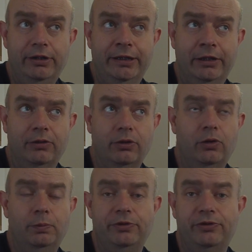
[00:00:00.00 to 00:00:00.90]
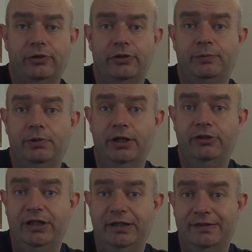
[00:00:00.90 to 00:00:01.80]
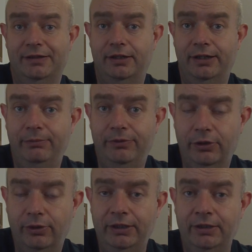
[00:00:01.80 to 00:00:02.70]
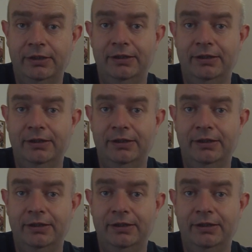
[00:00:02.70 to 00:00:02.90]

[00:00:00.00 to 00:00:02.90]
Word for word: you know open source projects that I'm doing,